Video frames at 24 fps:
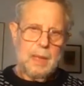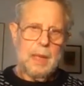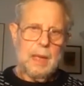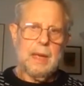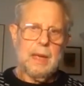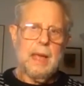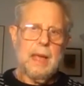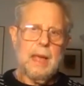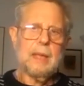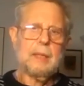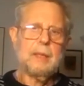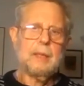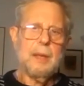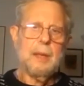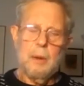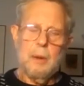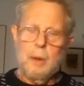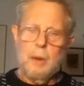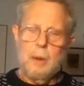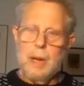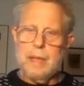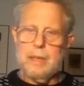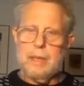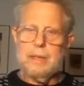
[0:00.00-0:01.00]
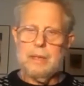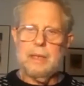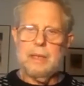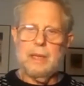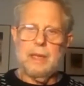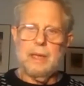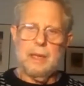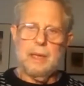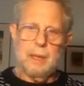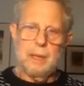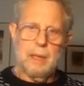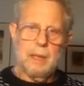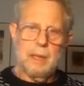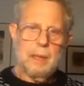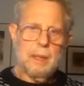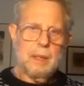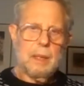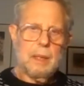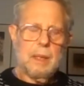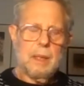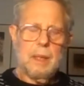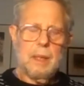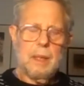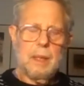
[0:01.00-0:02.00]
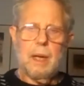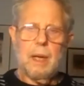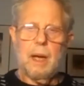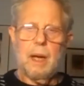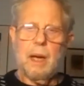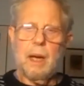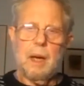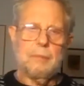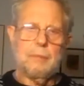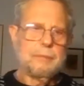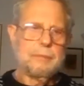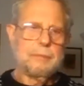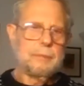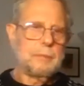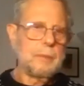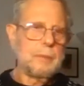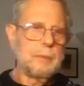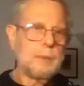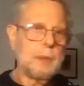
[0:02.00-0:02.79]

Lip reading: and had no idea of